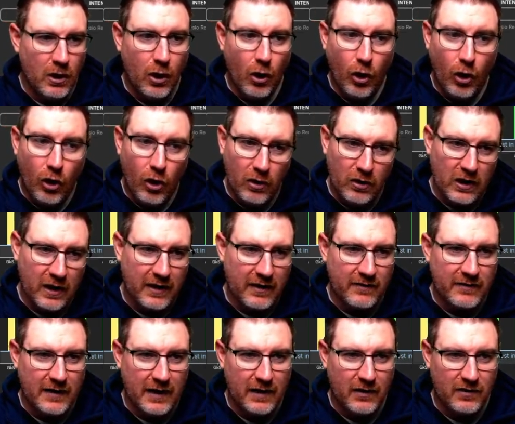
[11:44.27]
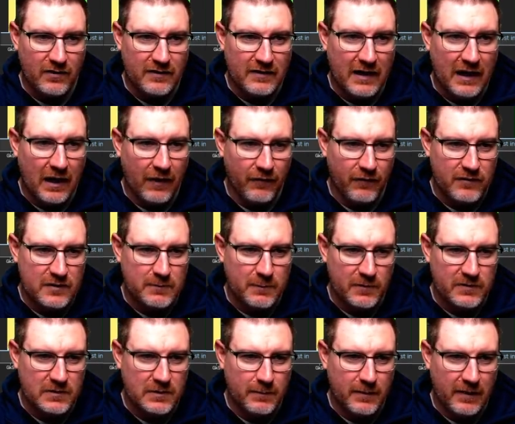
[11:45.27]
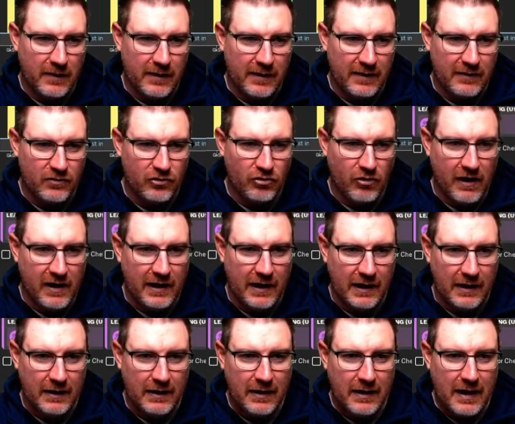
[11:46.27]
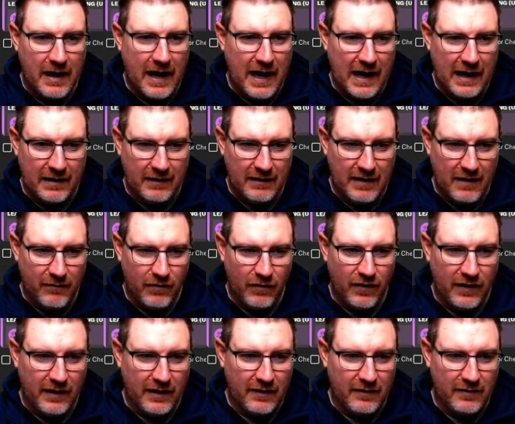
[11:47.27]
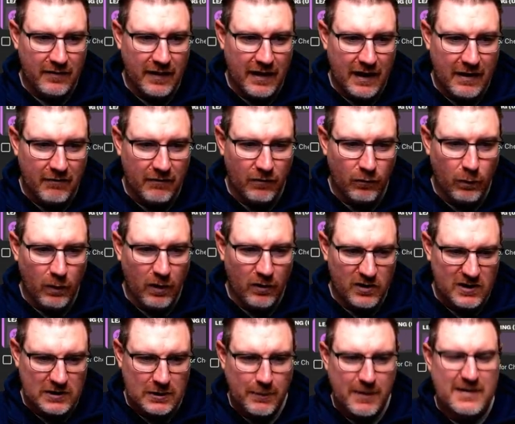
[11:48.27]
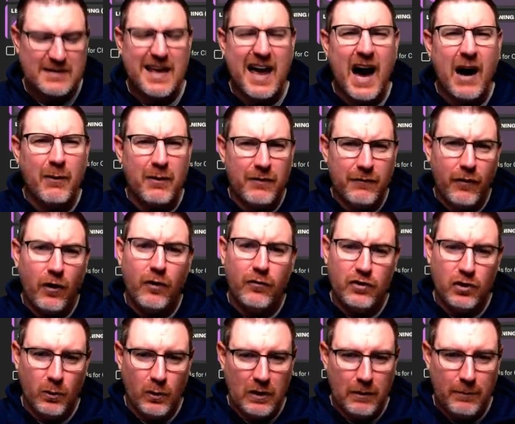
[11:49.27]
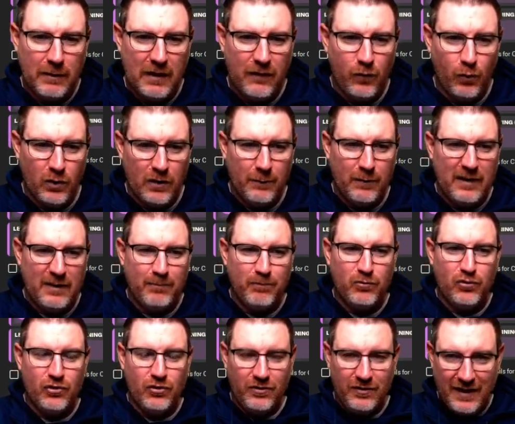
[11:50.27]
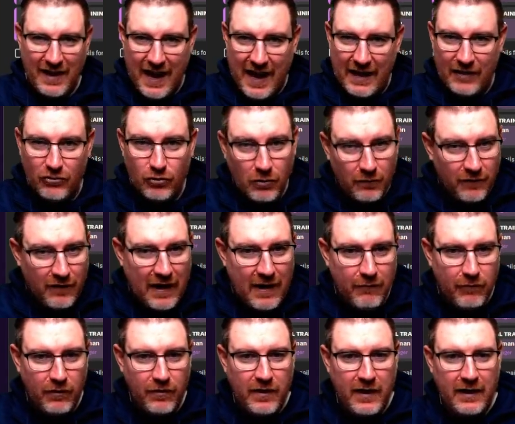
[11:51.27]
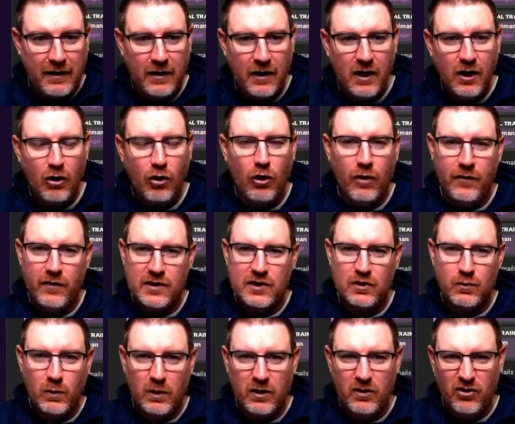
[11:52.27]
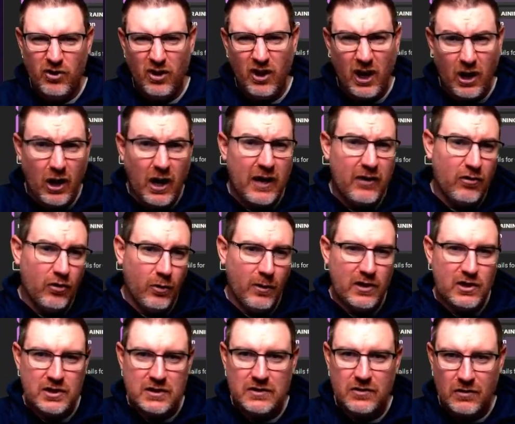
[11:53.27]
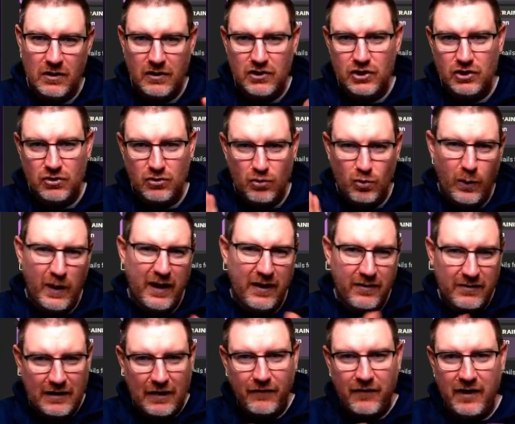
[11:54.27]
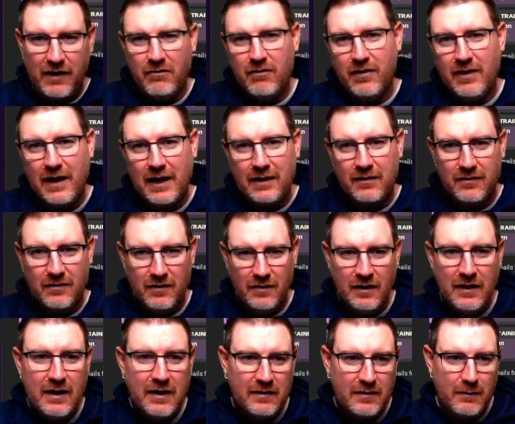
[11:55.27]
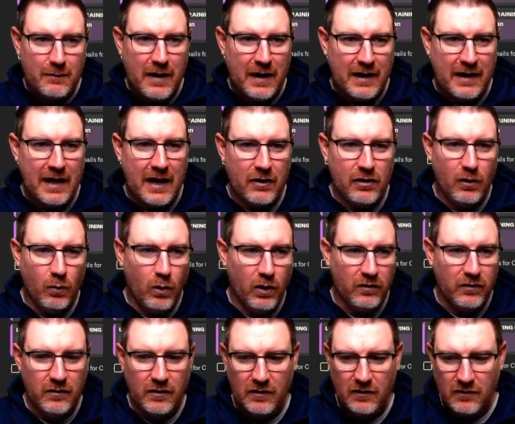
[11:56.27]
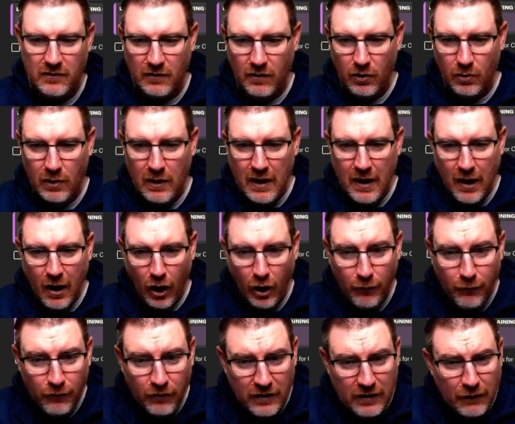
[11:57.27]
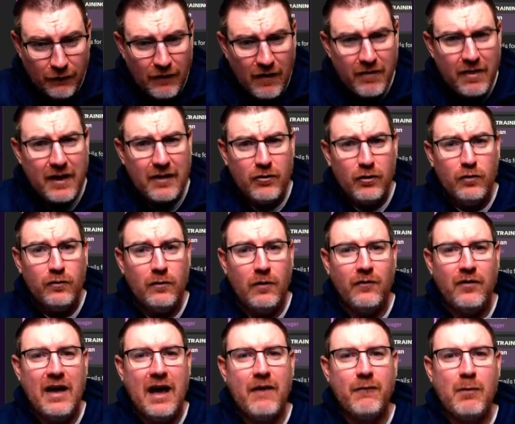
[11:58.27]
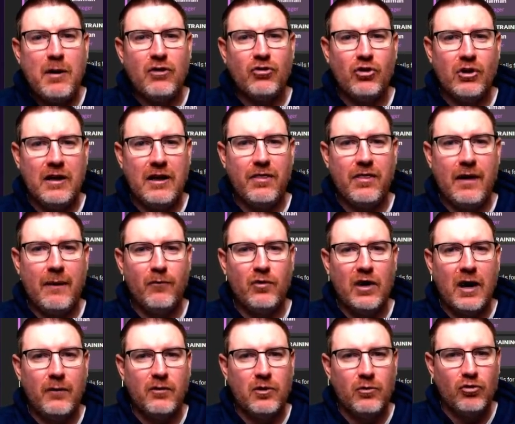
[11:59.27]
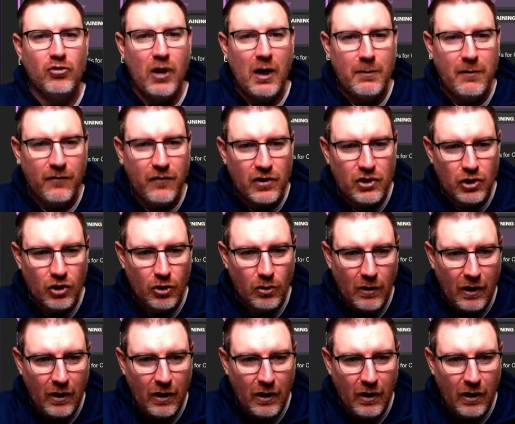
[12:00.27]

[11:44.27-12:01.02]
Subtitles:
Or, like I say, staff, responsibilities, training, and everything is there as well. Just depends how involved you want to be. If you want to be hands-on for everything, or if you just want to do like I do and just sort of tweak stuff here and there to make it how you want it. So hopefully you found that useful. If you have, make sure you hit thumbs up, subscribe if you're new.